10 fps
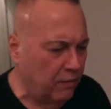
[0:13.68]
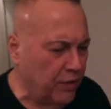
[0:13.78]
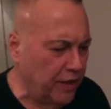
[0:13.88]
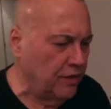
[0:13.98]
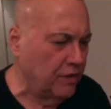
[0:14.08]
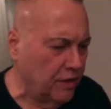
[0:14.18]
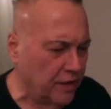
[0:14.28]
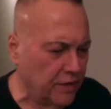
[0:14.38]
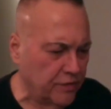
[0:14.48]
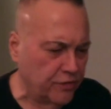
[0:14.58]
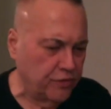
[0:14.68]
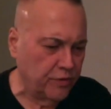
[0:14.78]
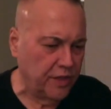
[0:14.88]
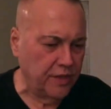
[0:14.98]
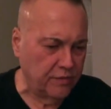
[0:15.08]
When
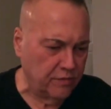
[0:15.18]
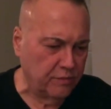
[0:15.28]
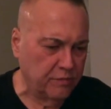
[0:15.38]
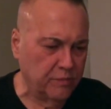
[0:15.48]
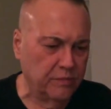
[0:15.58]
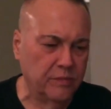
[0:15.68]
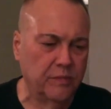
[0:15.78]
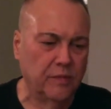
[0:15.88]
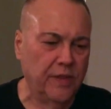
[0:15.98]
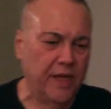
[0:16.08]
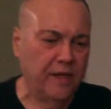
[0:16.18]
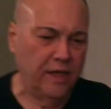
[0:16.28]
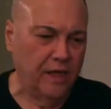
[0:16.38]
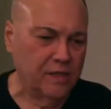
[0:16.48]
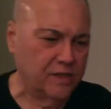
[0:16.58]
Judy laid
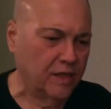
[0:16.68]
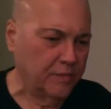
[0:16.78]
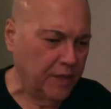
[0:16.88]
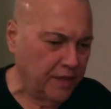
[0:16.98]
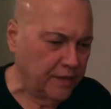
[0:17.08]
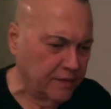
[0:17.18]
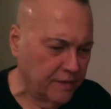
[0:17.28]
hands on me,